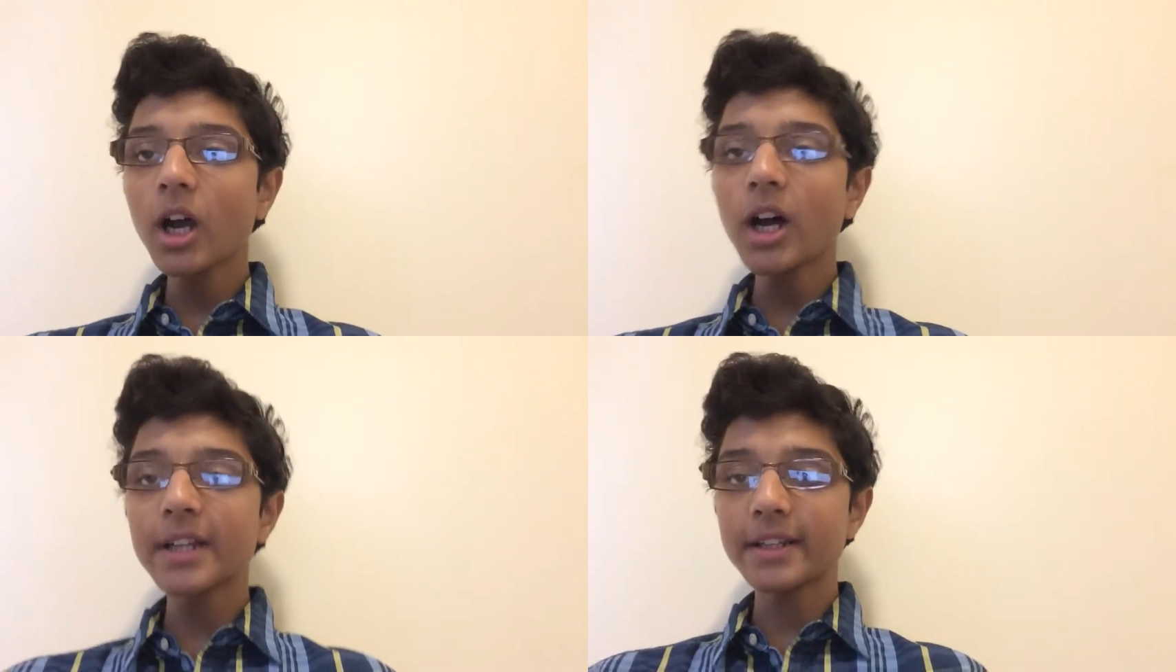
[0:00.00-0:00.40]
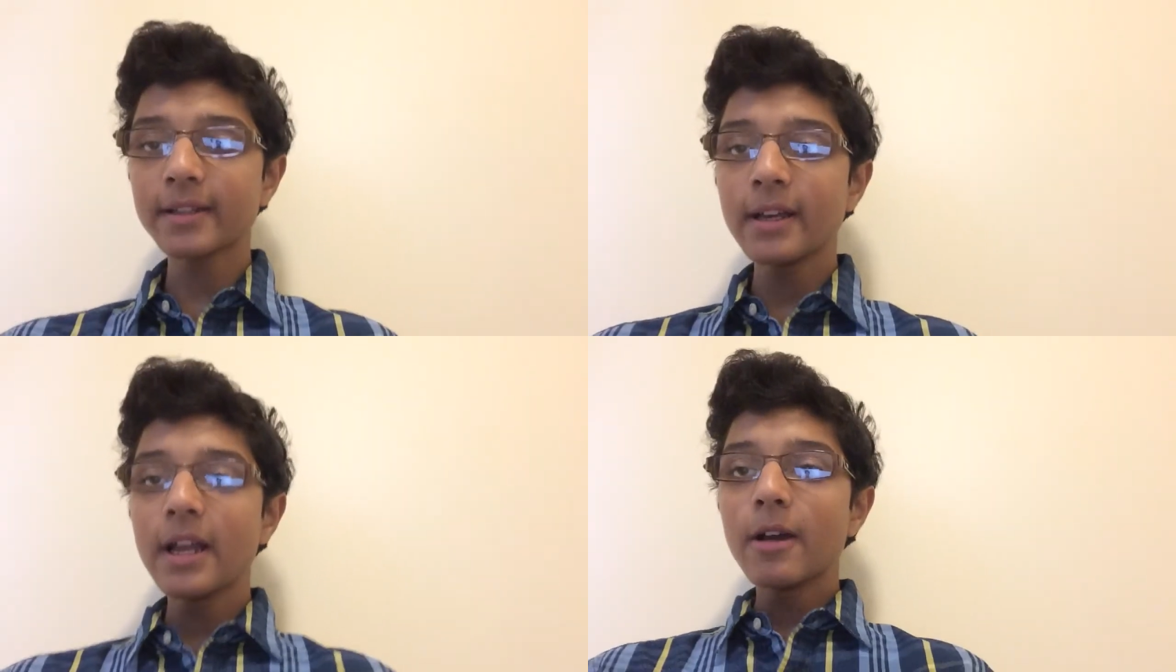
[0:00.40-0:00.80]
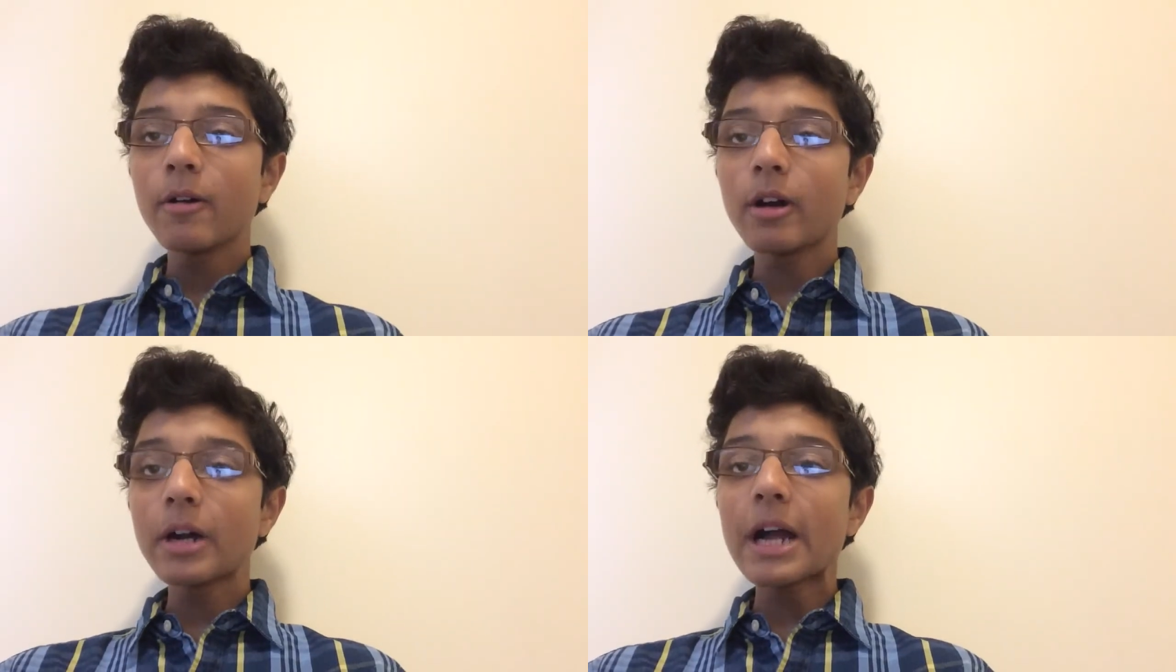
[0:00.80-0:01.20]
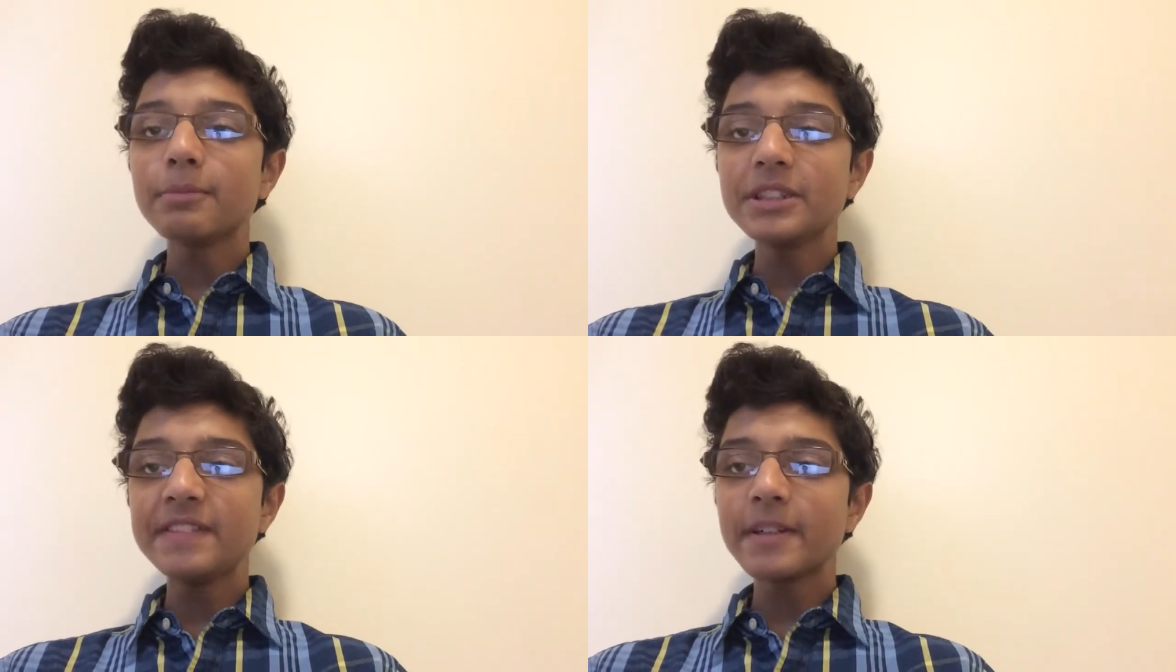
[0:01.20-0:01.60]
on
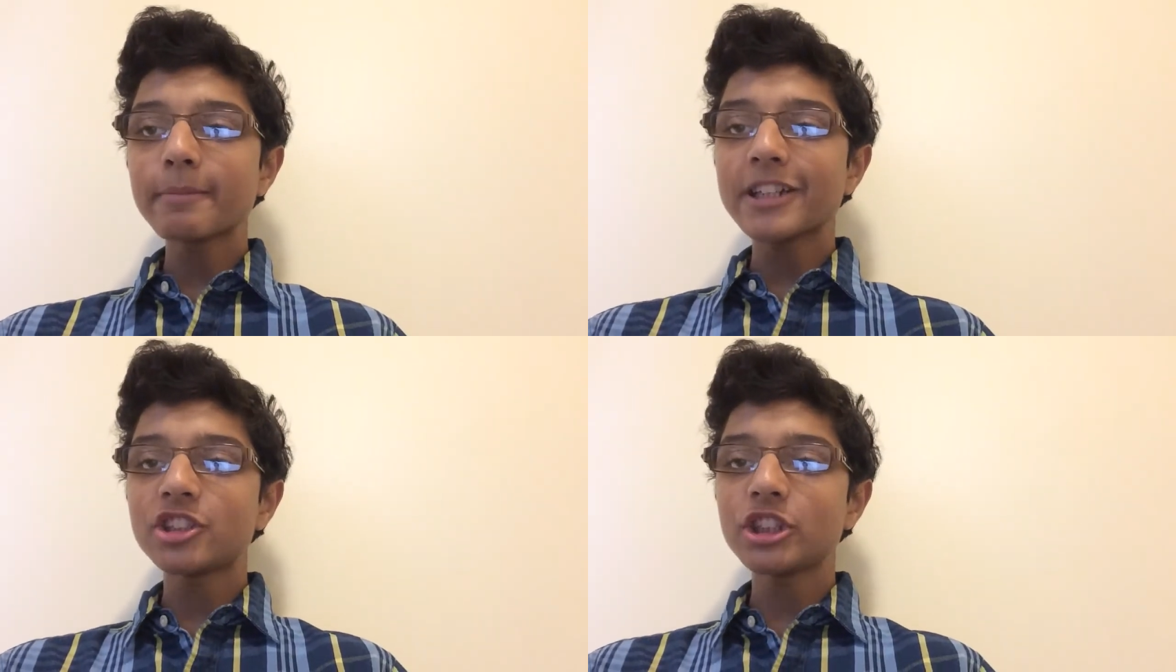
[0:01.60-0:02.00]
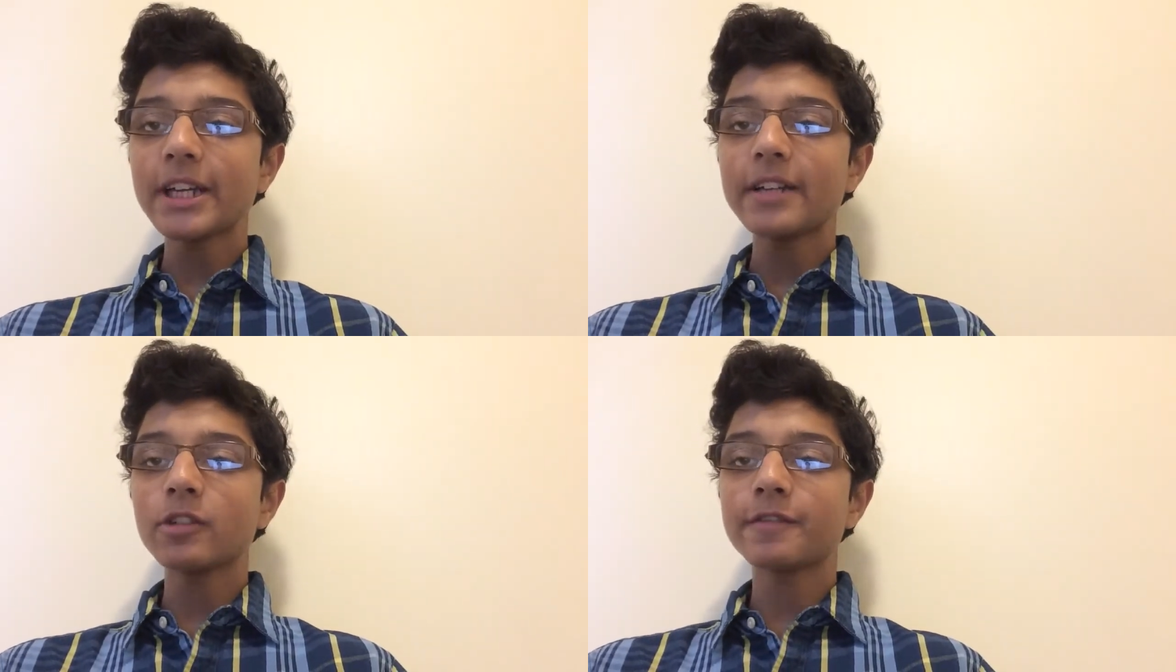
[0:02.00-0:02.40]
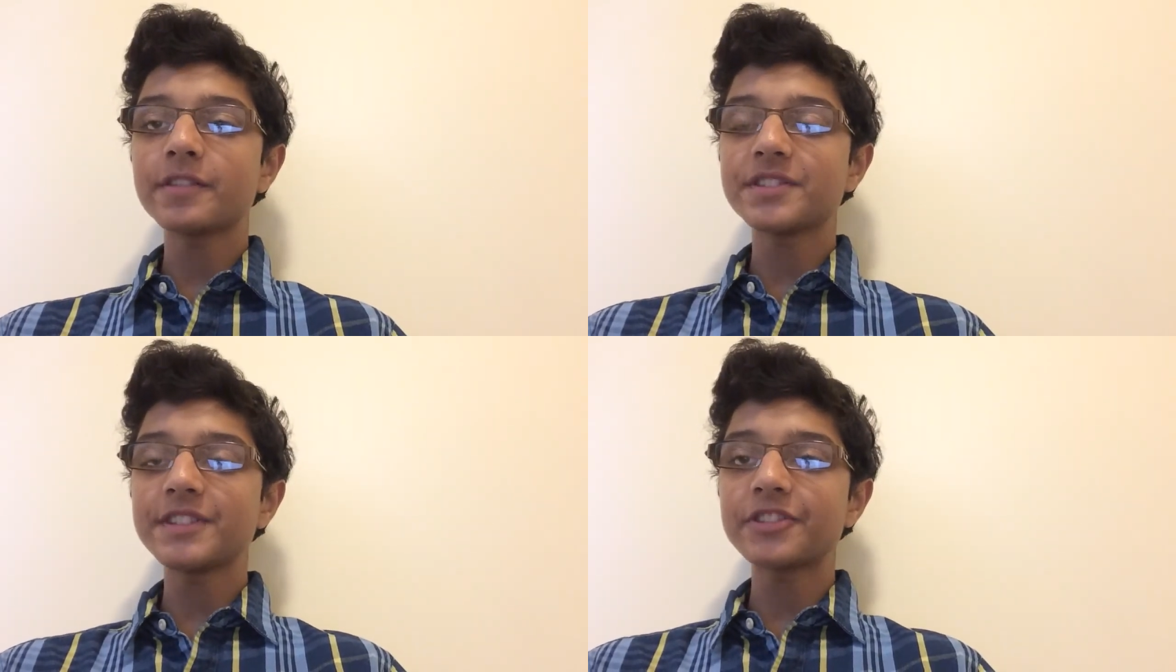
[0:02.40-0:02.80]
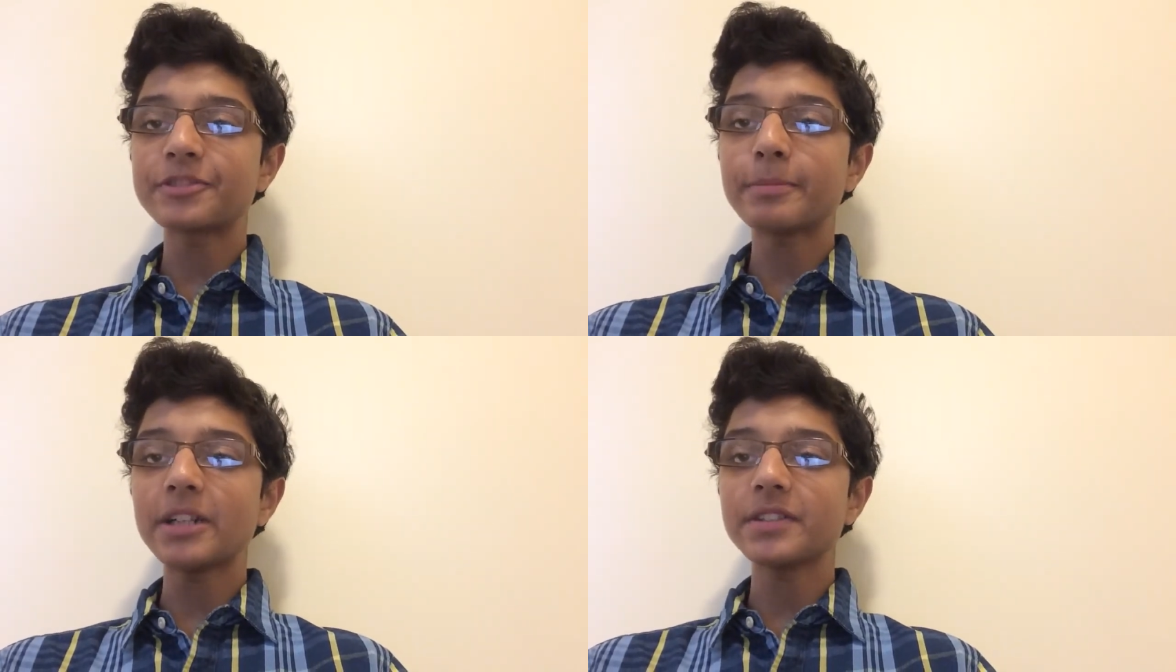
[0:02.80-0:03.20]
I'm leaving my channel for 6
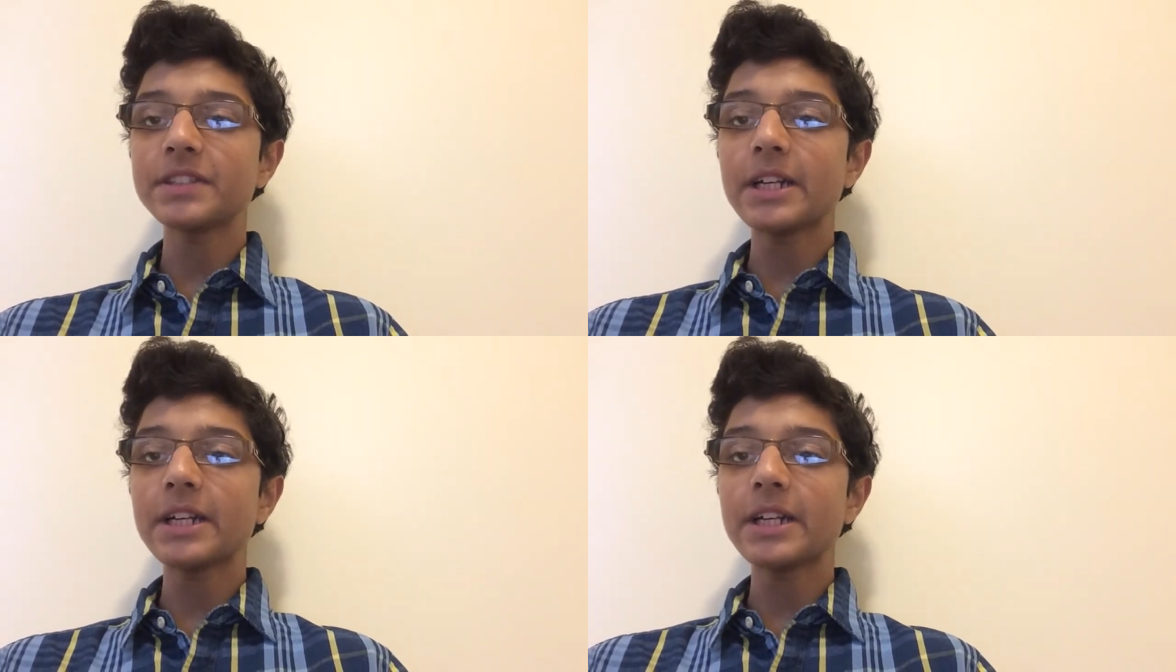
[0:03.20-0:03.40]
months.